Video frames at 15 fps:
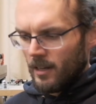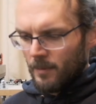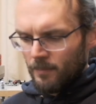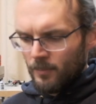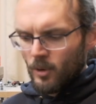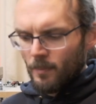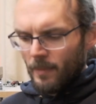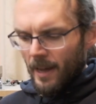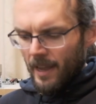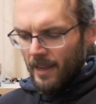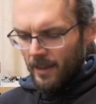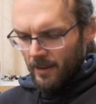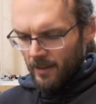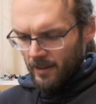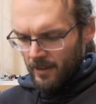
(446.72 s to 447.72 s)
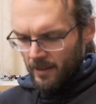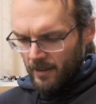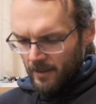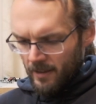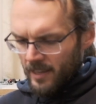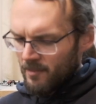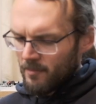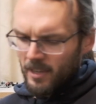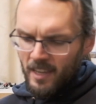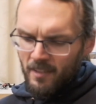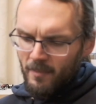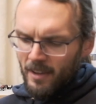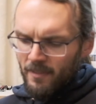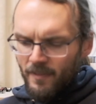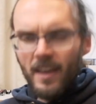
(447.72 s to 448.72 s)
give
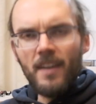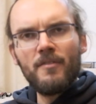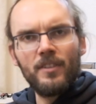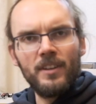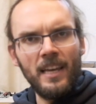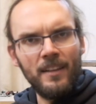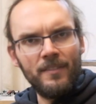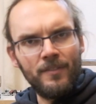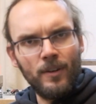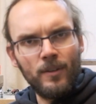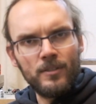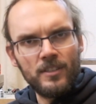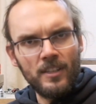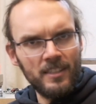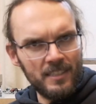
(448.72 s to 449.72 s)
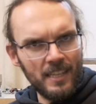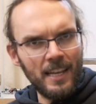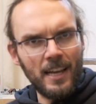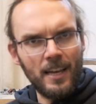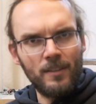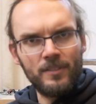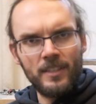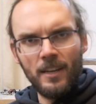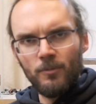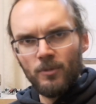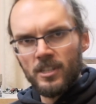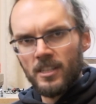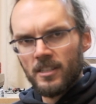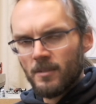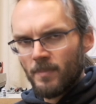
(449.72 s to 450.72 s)
my favorite headphones a 10 out of 10,
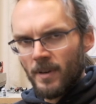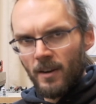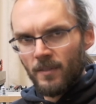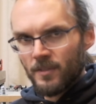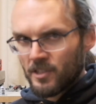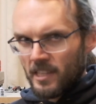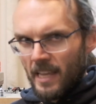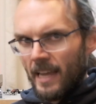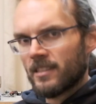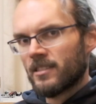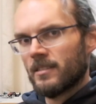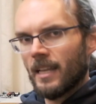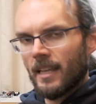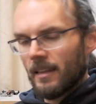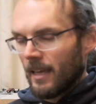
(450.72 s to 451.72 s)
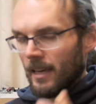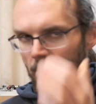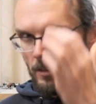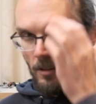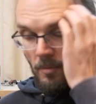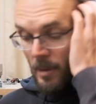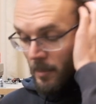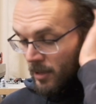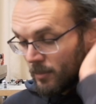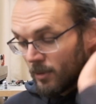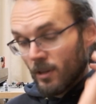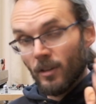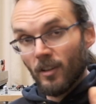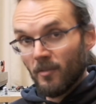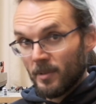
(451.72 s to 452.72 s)
which is a pair of Stax that I can't remember the
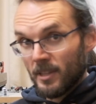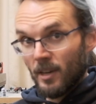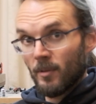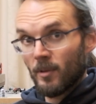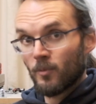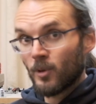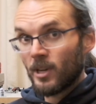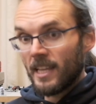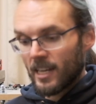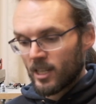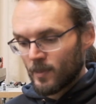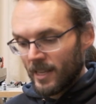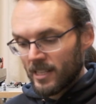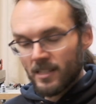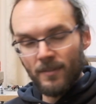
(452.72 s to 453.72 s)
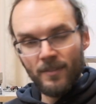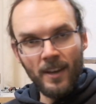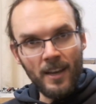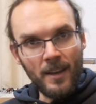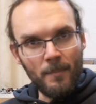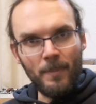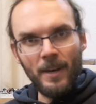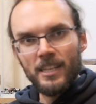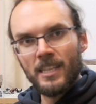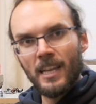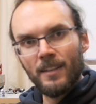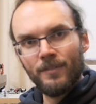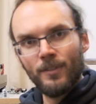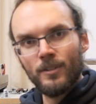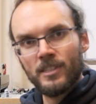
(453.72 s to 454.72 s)
model of, but they were really expensive. Best
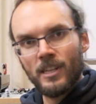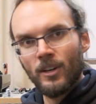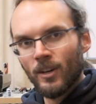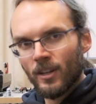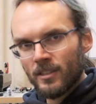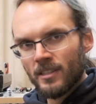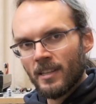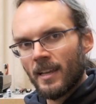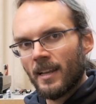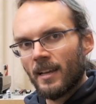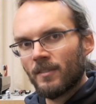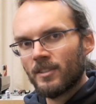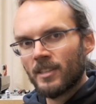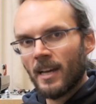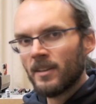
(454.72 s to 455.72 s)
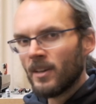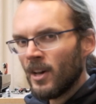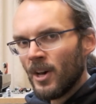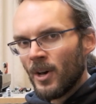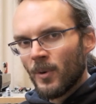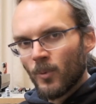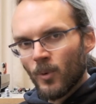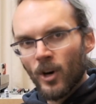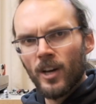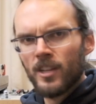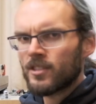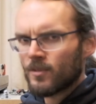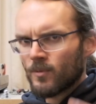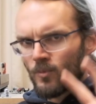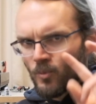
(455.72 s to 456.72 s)
headphones I heard, 10 out of 10.
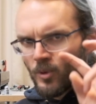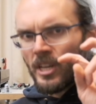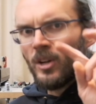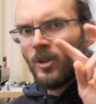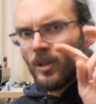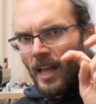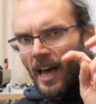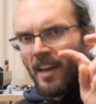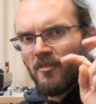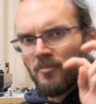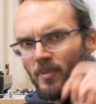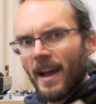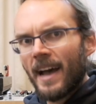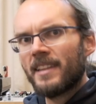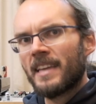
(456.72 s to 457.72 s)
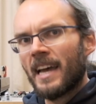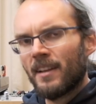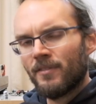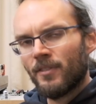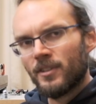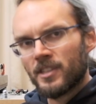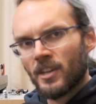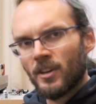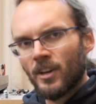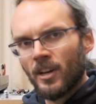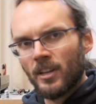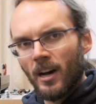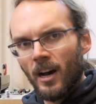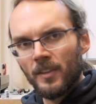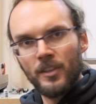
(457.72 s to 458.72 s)
Worst real-life brand headphones I
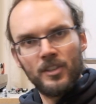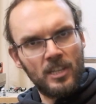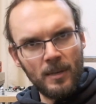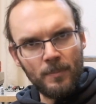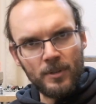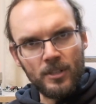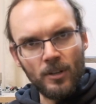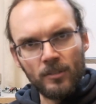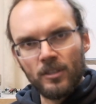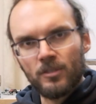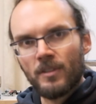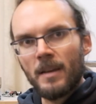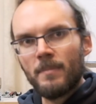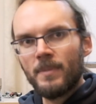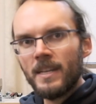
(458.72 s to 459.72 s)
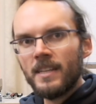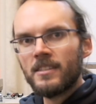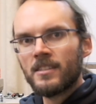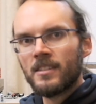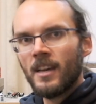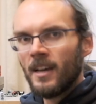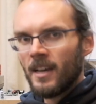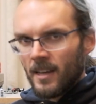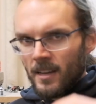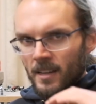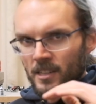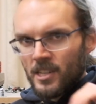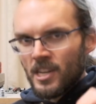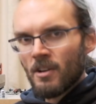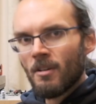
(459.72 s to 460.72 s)
heard are the cheapest Dr. Dre Beats,
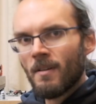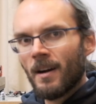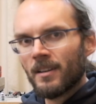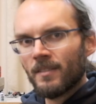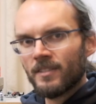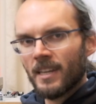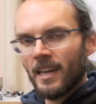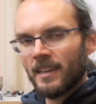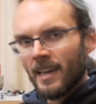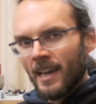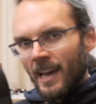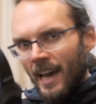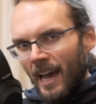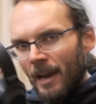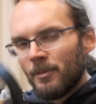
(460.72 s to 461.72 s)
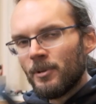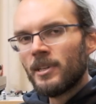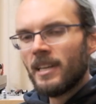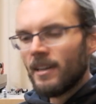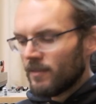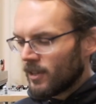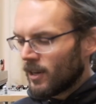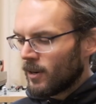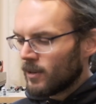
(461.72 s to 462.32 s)
0 out of 10. I would give